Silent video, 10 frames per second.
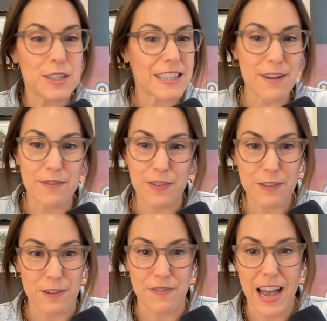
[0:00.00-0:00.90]
get
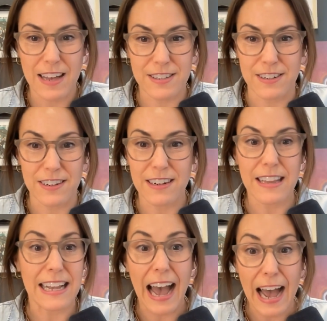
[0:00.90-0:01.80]
further faster.
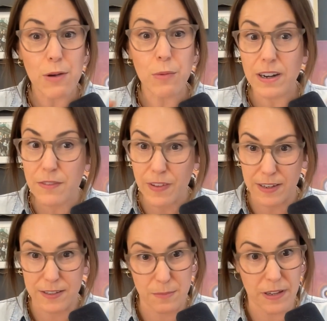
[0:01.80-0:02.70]
Like I wanted
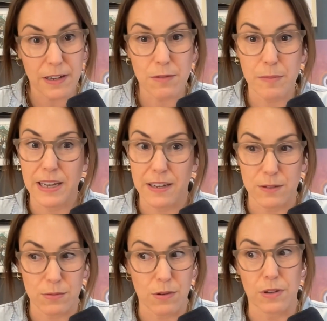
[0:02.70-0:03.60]
flexibility when my kids
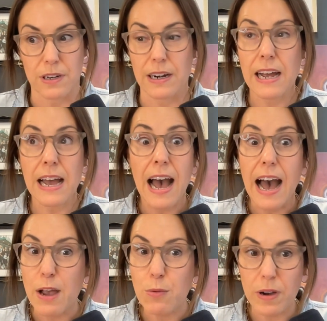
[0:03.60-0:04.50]
were older.
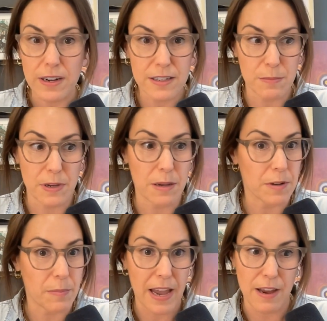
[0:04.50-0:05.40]
I wanted to be able
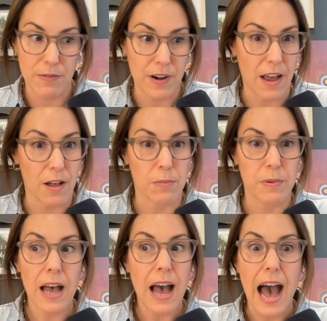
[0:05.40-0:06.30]
to pay for help.
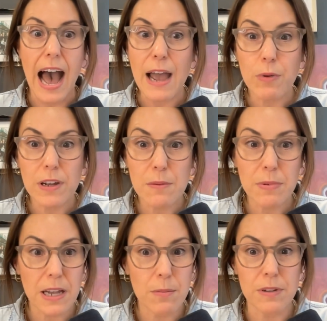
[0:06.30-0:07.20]
I want to
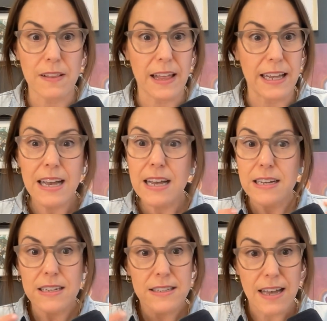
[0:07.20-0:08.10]
be able to like
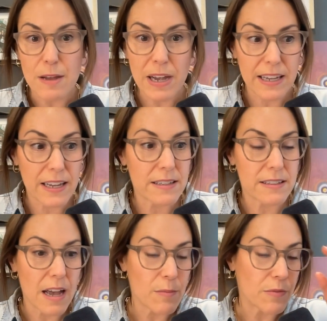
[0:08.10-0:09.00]
sign my kids
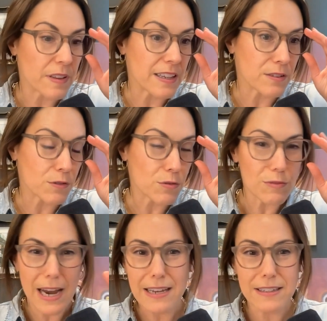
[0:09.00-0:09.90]
up for these
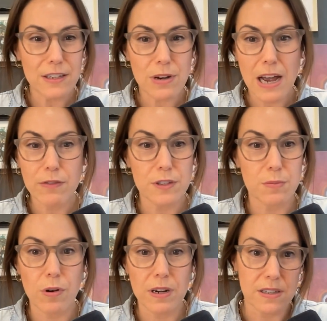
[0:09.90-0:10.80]
crazy travel
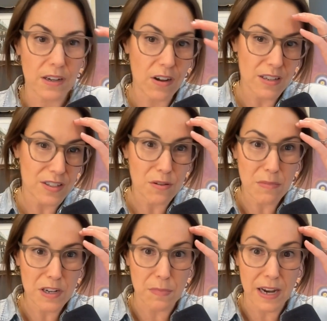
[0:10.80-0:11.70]
sports that cost so
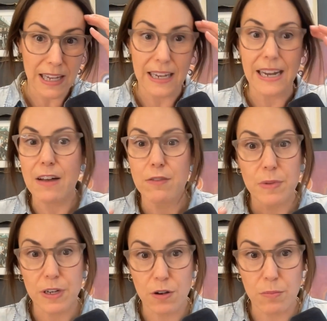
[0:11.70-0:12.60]
much money and have it
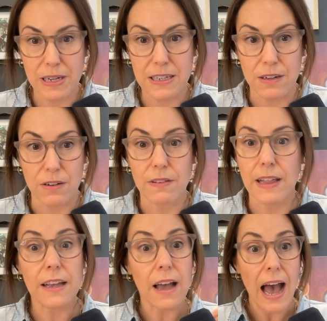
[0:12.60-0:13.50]
be no big deal.
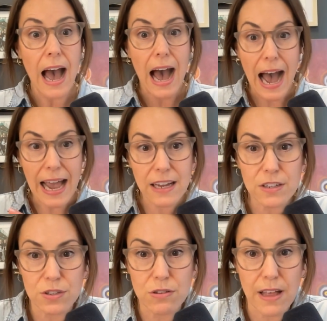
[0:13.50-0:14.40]
Like I
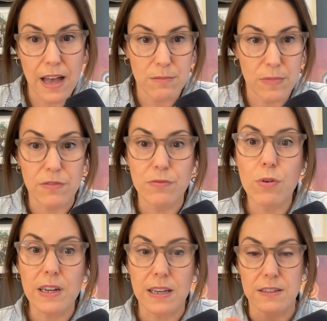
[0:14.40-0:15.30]
can do that in my
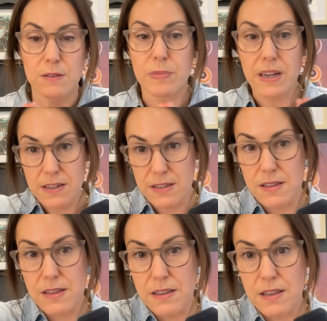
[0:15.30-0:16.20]
40s because
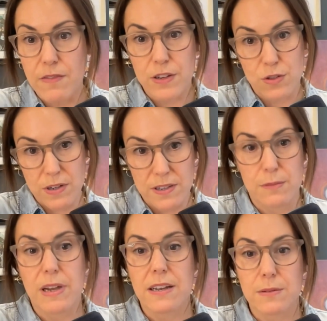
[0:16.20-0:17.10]
of the choices
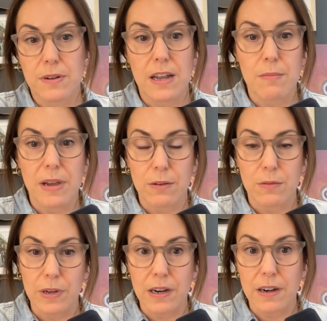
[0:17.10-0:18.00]
my husband and I made when
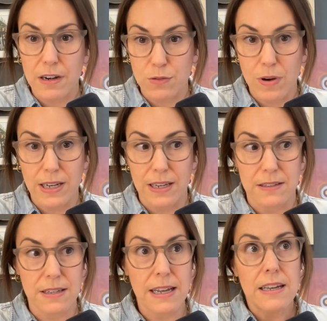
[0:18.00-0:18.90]
we were in our
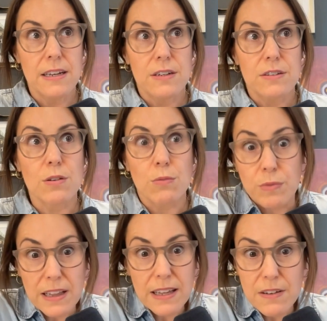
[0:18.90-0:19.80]
20s to
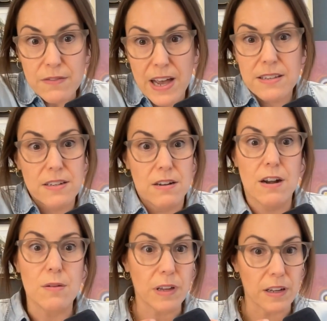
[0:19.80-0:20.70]
really invest in
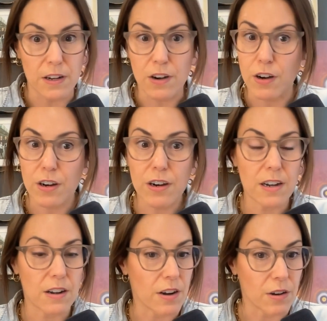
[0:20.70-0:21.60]
our ability to earn,
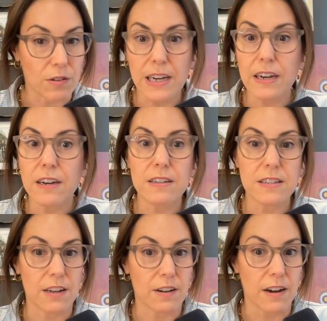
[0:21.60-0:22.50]
in our careers,
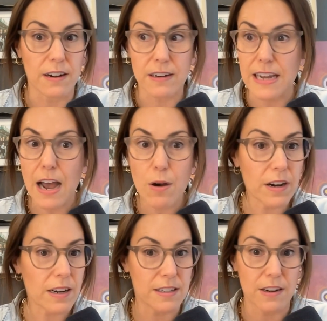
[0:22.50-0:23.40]
in our
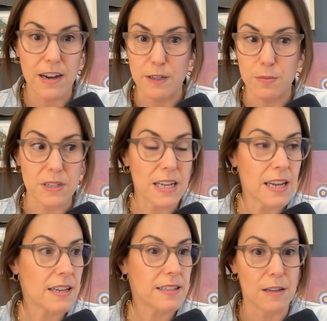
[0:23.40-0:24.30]
networks, in our
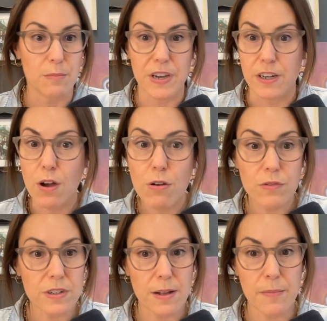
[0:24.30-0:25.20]
expertise, and being known
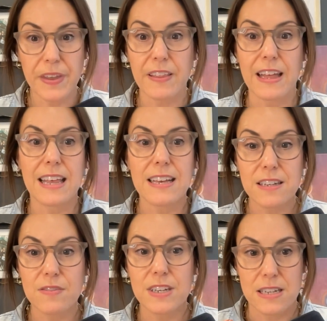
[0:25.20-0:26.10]
for something. Like that
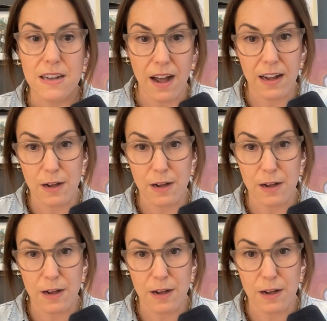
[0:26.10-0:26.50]
stuff does not come